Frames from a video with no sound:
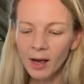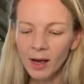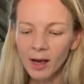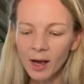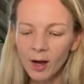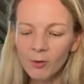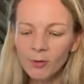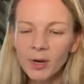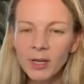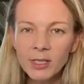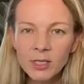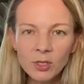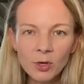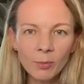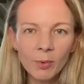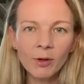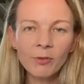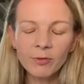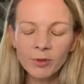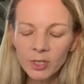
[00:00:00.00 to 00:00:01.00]
Alright, so
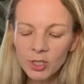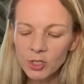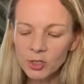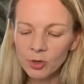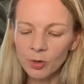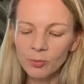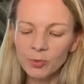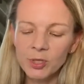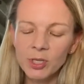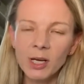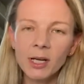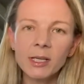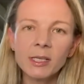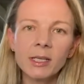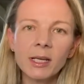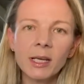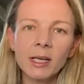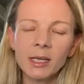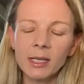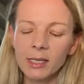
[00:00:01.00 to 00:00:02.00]
my finished
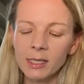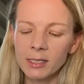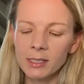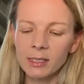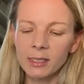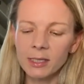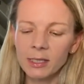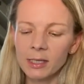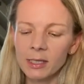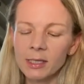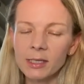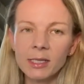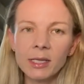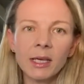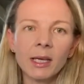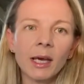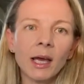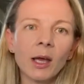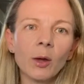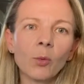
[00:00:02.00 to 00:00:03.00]
object is the
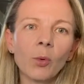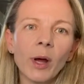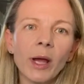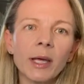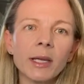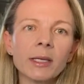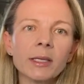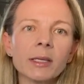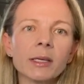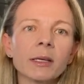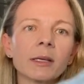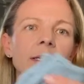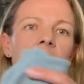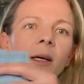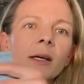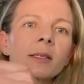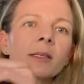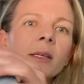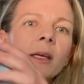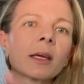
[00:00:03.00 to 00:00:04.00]
DK Weight
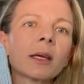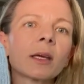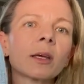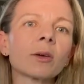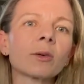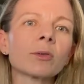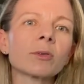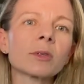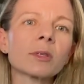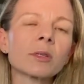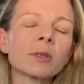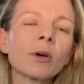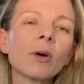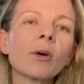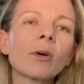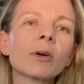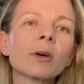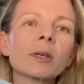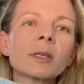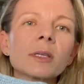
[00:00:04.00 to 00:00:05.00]
Gusset Heel
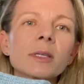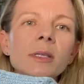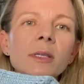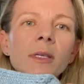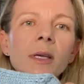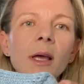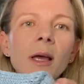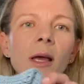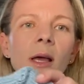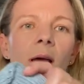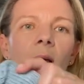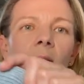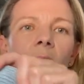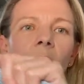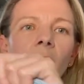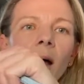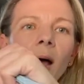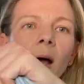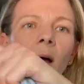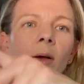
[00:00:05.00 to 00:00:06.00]
Socks.
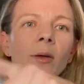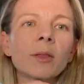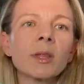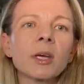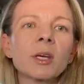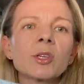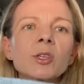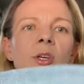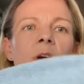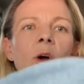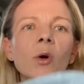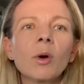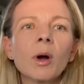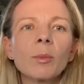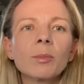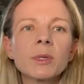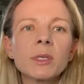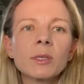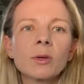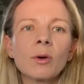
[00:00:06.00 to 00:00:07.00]
They're
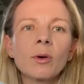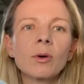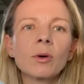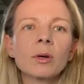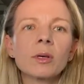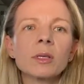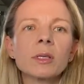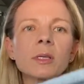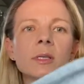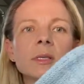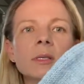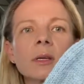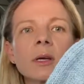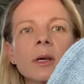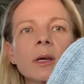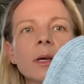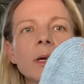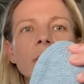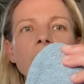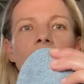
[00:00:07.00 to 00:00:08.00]
toe-up socks.
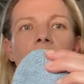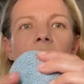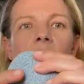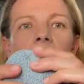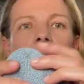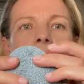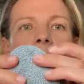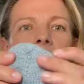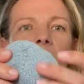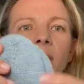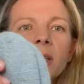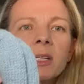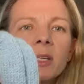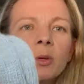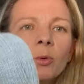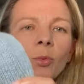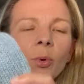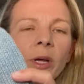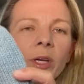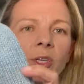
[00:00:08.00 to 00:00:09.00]
I did
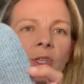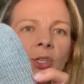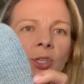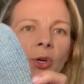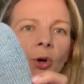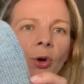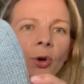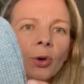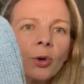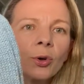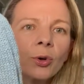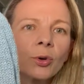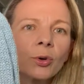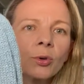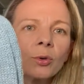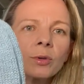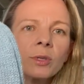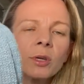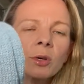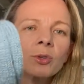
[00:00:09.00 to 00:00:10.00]
a wedge
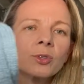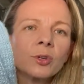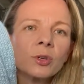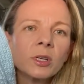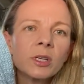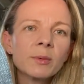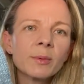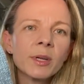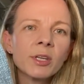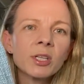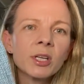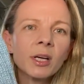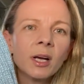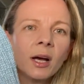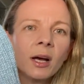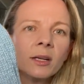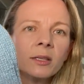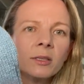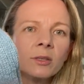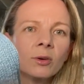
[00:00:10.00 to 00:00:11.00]
toe, so Judy's Magic
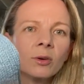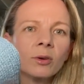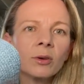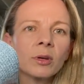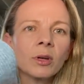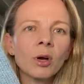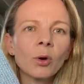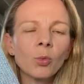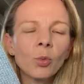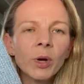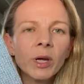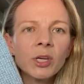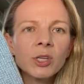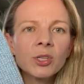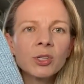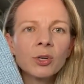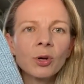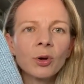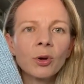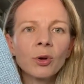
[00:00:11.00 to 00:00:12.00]
cast on a
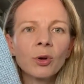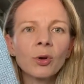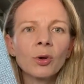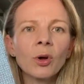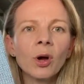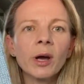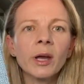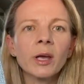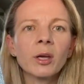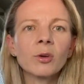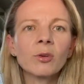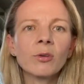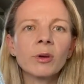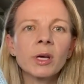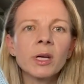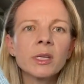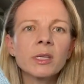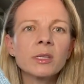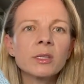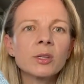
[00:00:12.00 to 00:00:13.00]
wedge toe. I
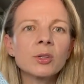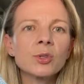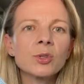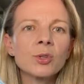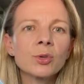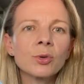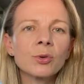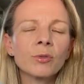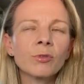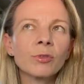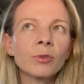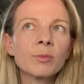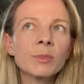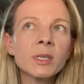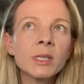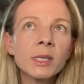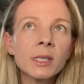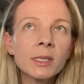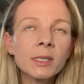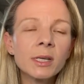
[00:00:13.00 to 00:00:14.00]
increased from
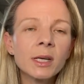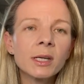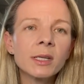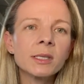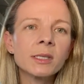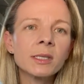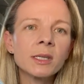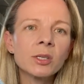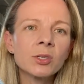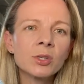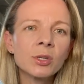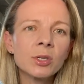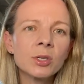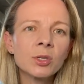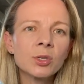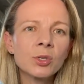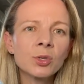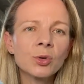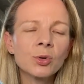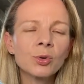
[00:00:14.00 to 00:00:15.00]
16
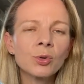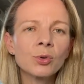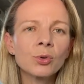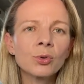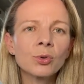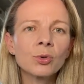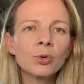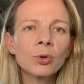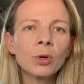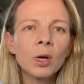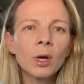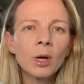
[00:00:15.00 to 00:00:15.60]
stitches to